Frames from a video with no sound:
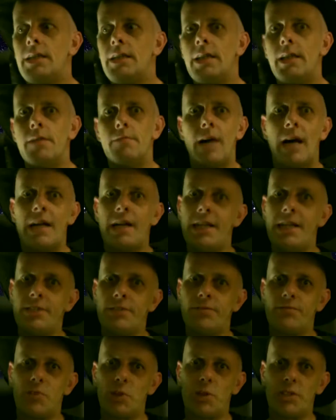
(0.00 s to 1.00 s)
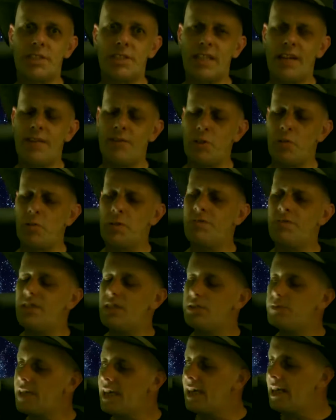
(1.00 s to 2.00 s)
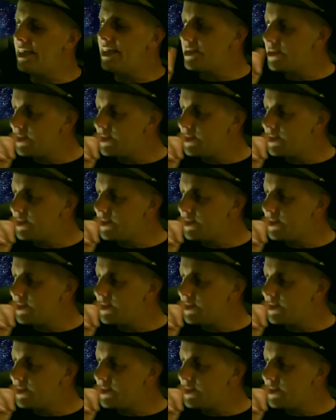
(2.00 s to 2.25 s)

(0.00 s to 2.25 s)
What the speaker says: Hitman Agent 47, we filmed that